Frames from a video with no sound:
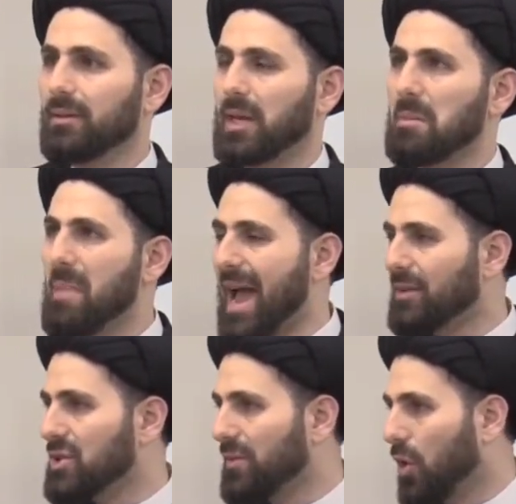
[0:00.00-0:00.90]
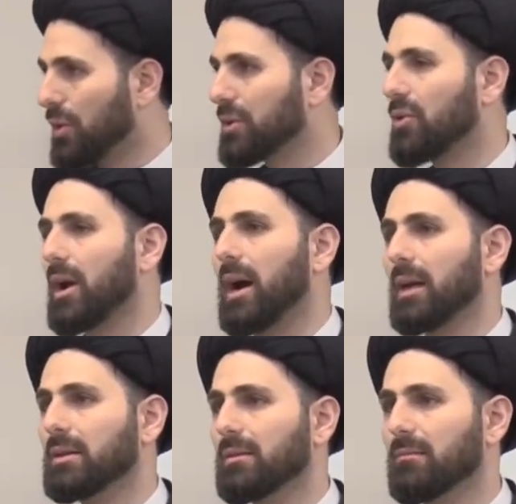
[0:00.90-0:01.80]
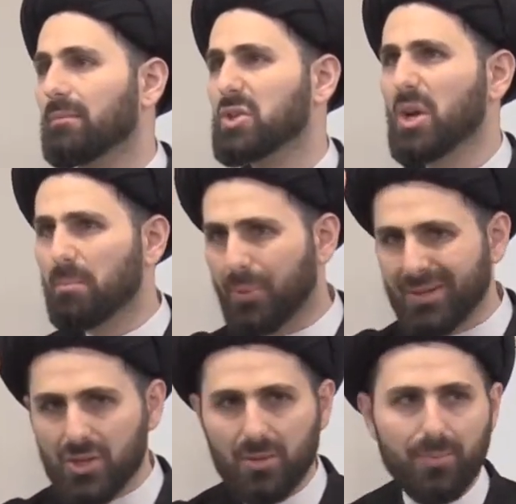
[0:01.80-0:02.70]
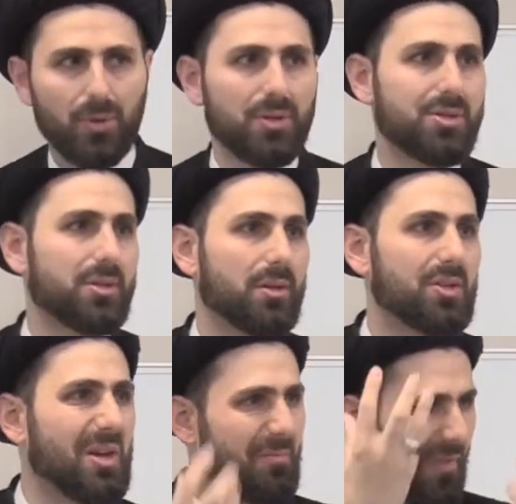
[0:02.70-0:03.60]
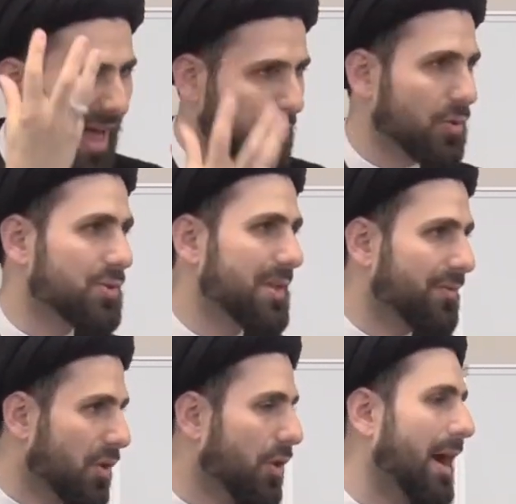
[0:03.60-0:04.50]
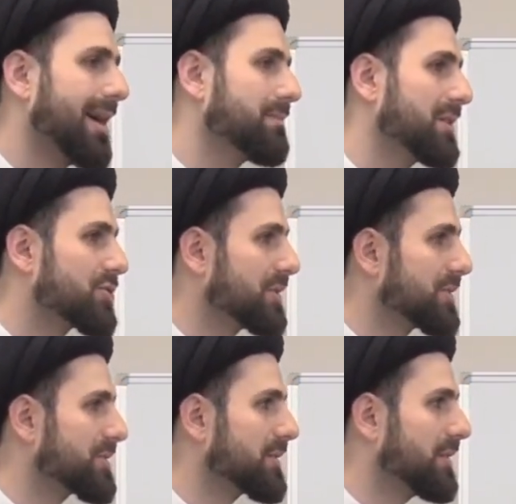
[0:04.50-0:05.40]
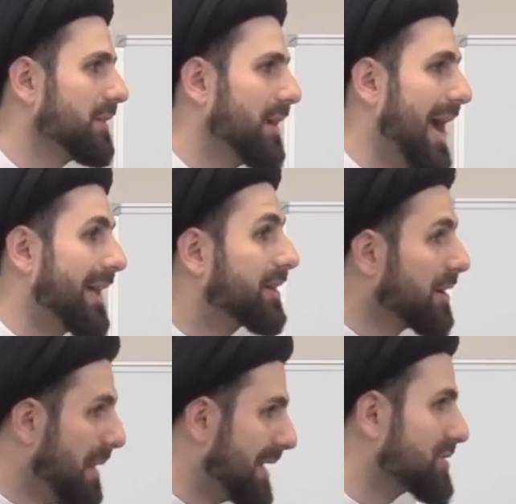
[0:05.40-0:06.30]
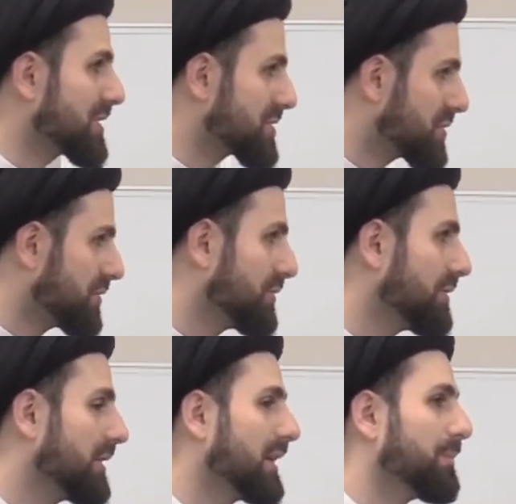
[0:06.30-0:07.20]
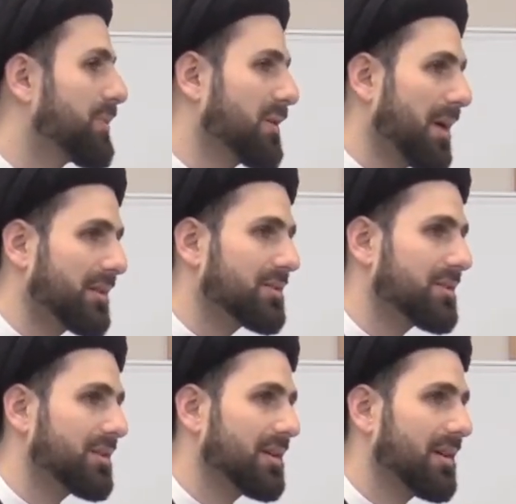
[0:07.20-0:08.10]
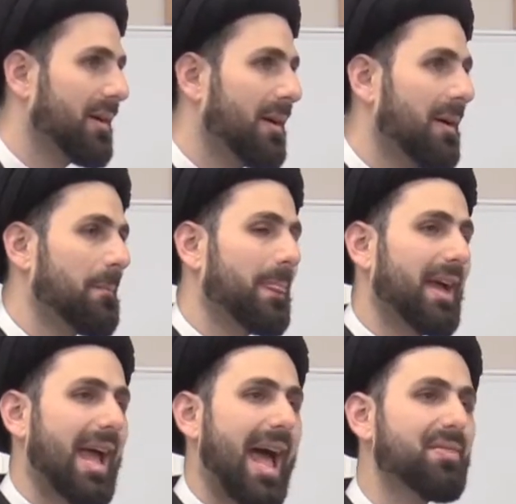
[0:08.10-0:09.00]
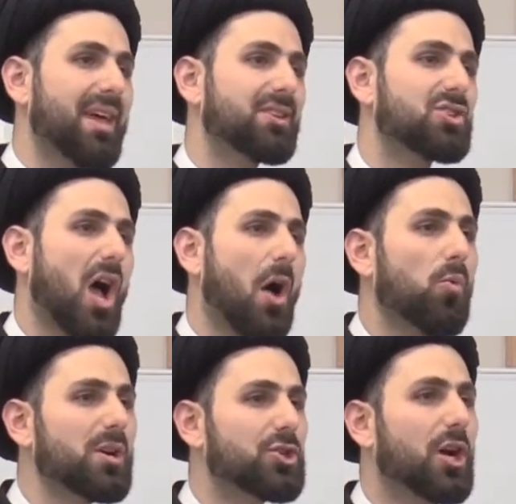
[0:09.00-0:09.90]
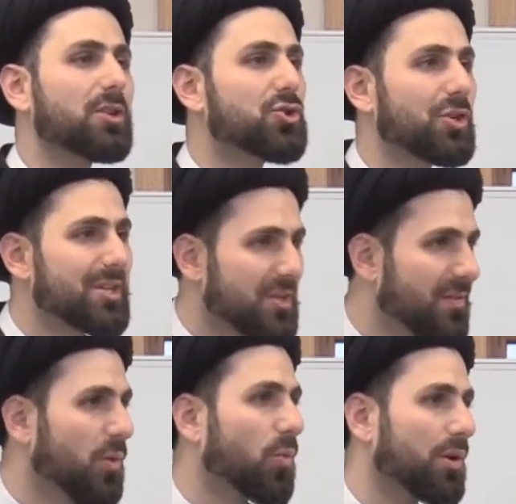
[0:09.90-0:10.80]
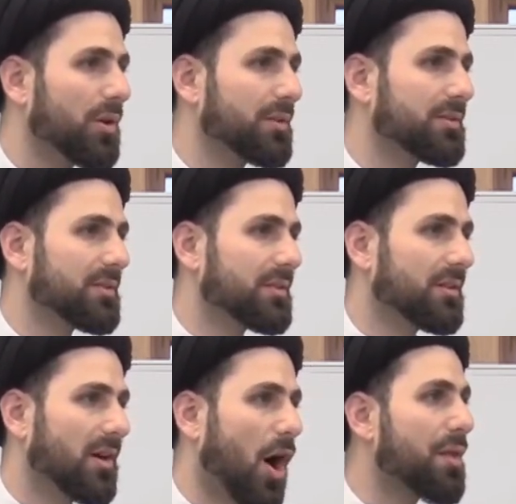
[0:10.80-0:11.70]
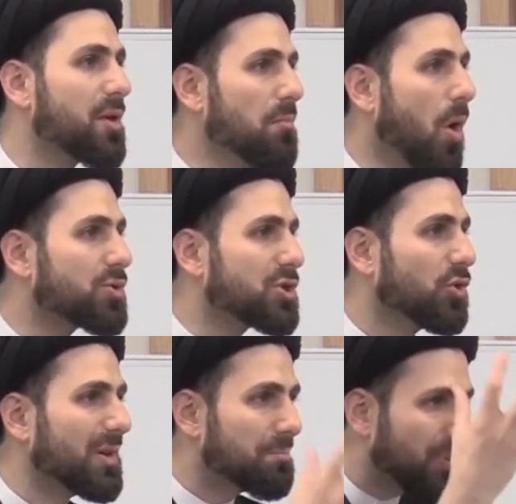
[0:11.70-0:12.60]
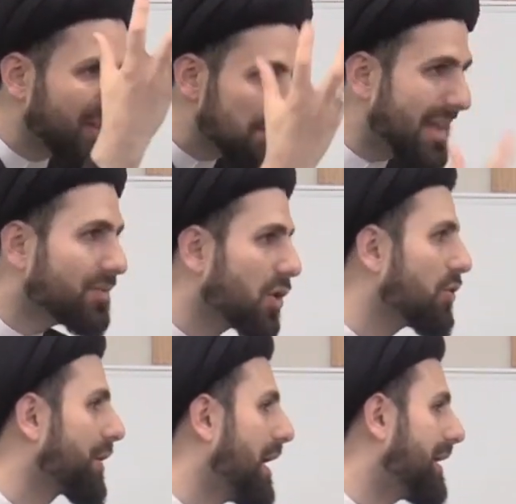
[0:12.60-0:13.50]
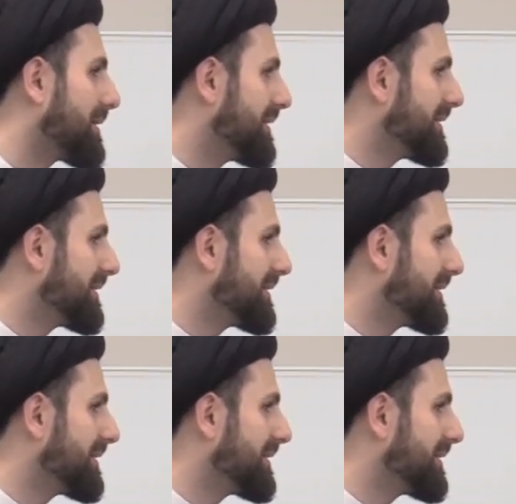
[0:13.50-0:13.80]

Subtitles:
commands in the Holy Quran, some principles, some values that the Quran mentions and commands us to implement. And they saw which countries in the world are the most who implement the Quran.